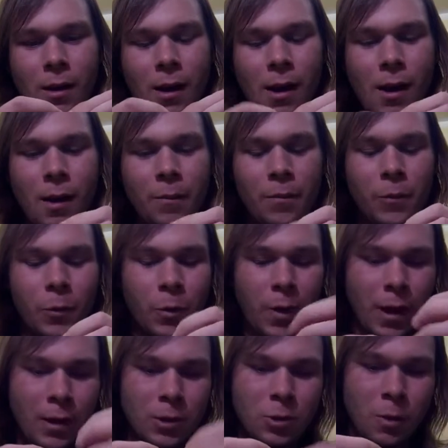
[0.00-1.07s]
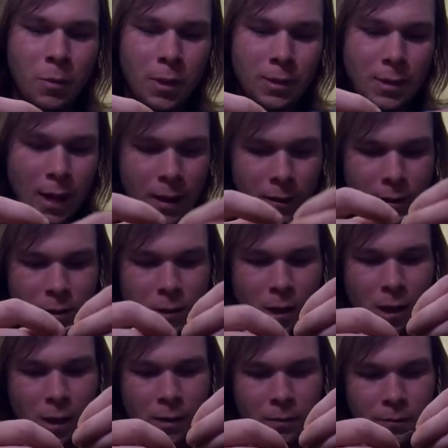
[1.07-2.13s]
Okay, so I'm going to tie this
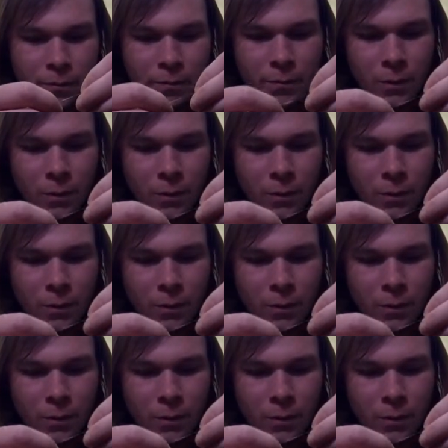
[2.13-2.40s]
on,